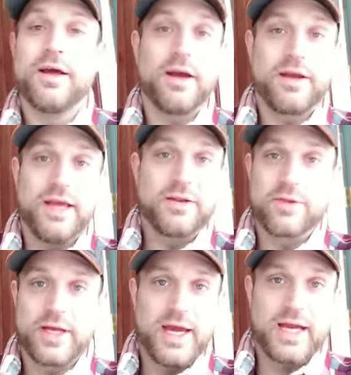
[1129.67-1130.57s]
a
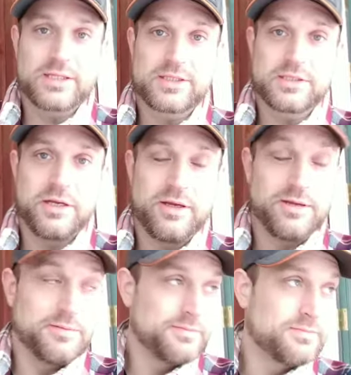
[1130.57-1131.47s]
kindling axe
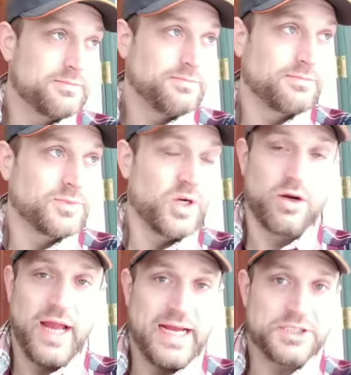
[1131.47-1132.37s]

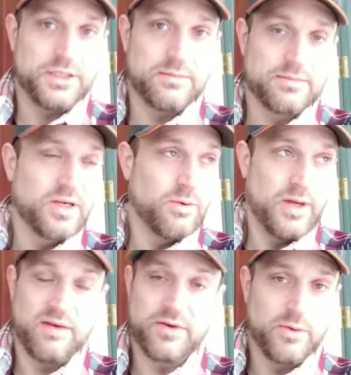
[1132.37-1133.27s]
or hatchet or
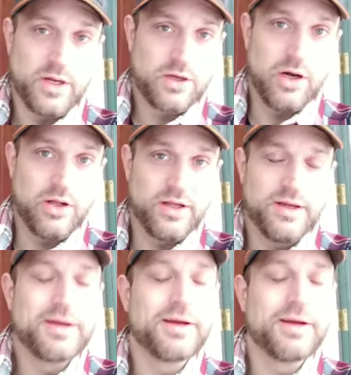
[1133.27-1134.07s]
whatever you want to call it.